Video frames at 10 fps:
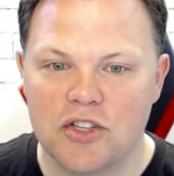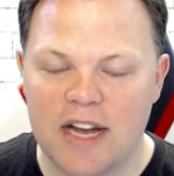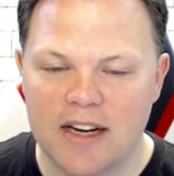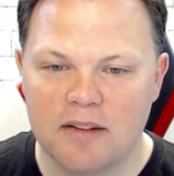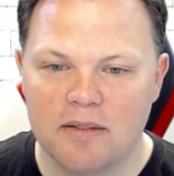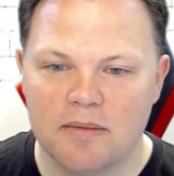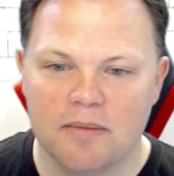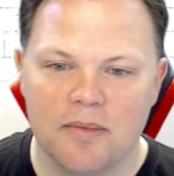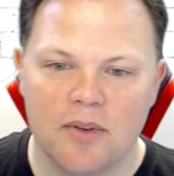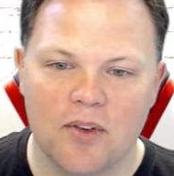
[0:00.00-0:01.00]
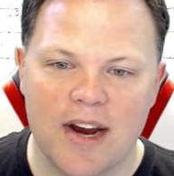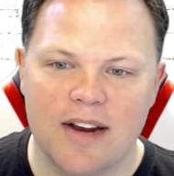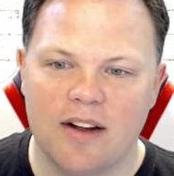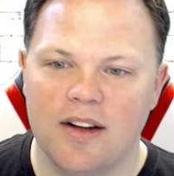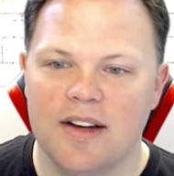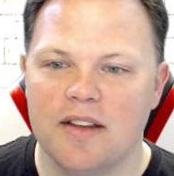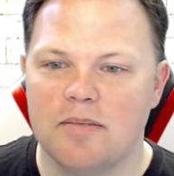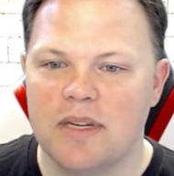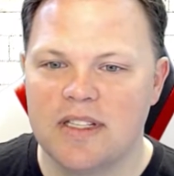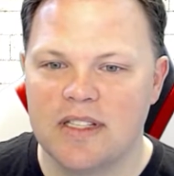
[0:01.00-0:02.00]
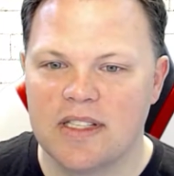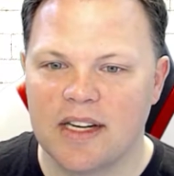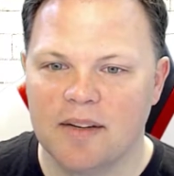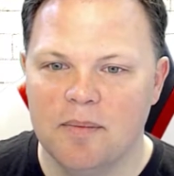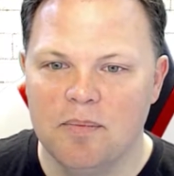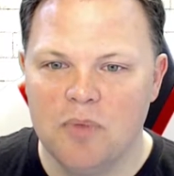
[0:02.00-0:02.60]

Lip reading: jack right on the PC stick.